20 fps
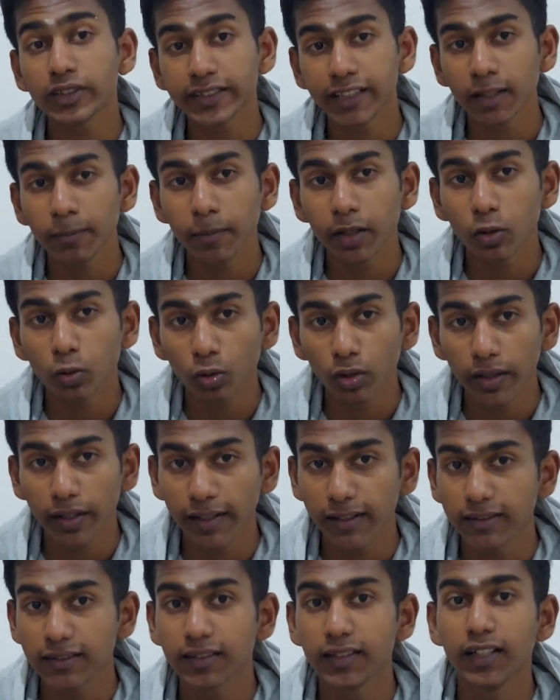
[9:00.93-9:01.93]
sell my
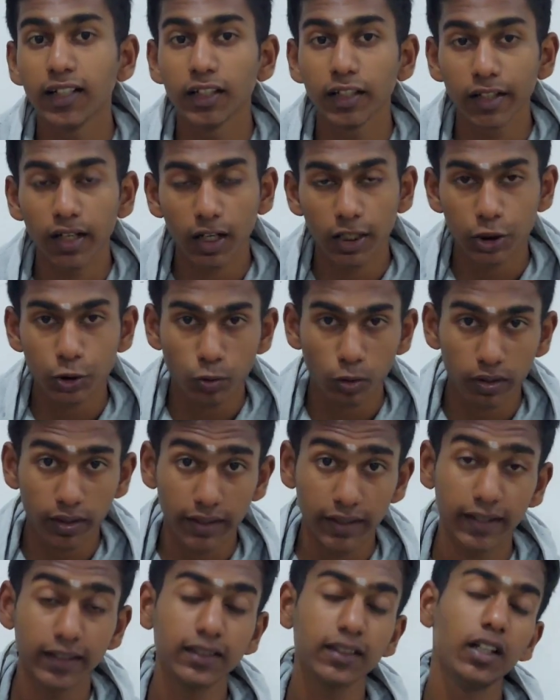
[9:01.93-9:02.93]
holdings in large
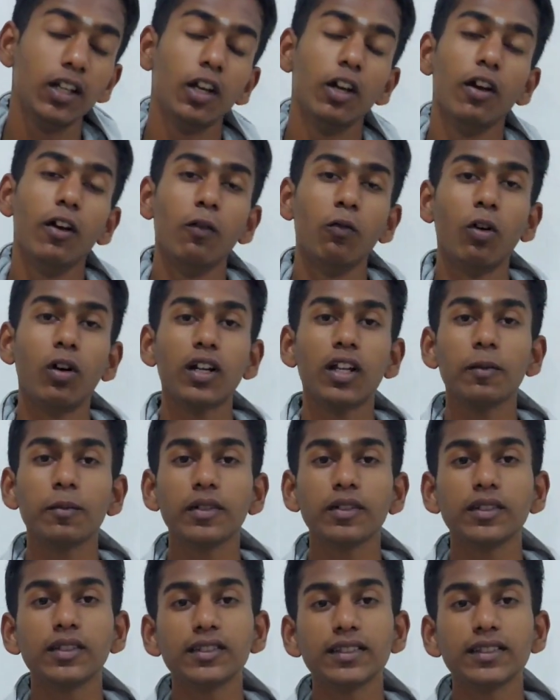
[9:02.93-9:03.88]
quantities, what happens